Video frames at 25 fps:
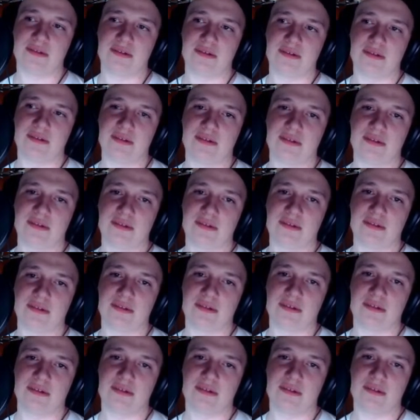
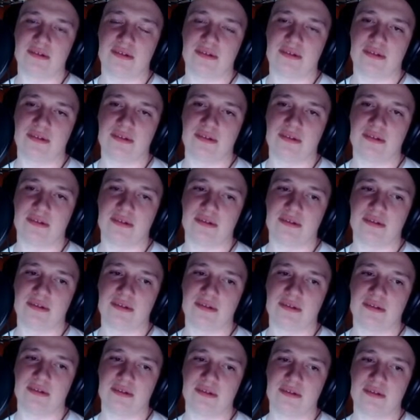
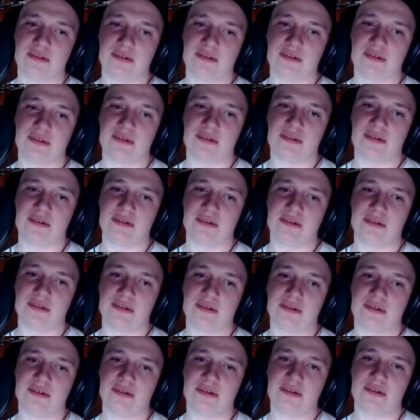
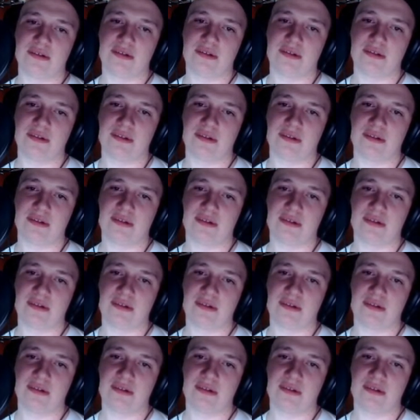(not speaking)